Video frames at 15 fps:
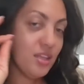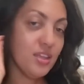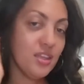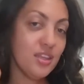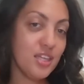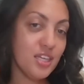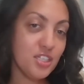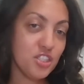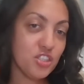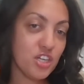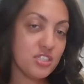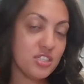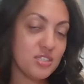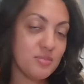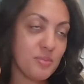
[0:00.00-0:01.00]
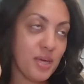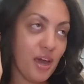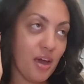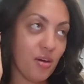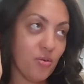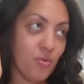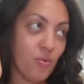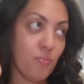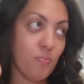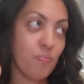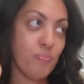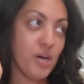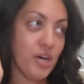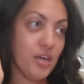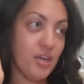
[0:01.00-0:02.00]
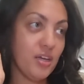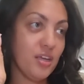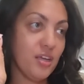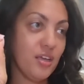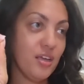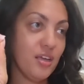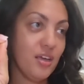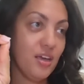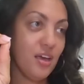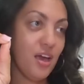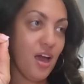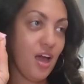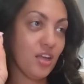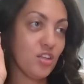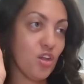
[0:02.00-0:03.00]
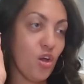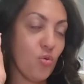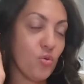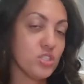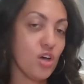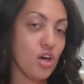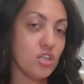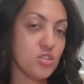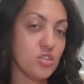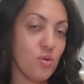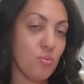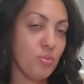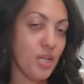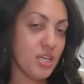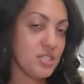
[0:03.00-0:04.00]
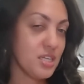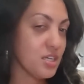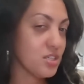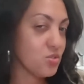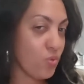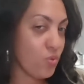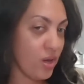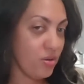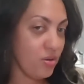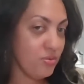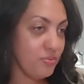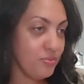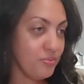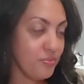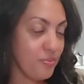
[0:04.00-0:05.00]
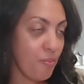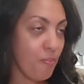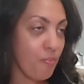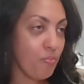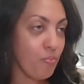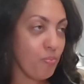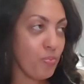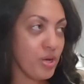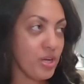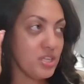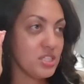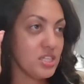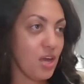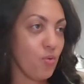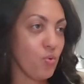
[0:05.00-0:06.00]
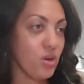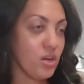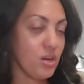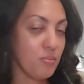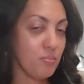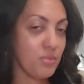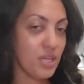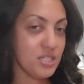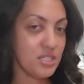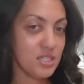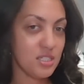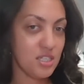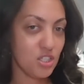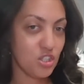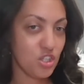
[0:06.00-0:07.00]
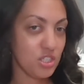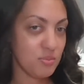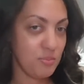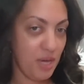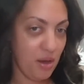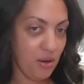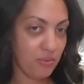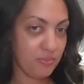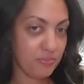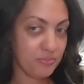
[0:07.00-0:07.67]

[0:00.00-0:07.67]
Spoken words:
This stresses me out, but I know it's also a blessing as well. But it's like one of them blessings that stress me out.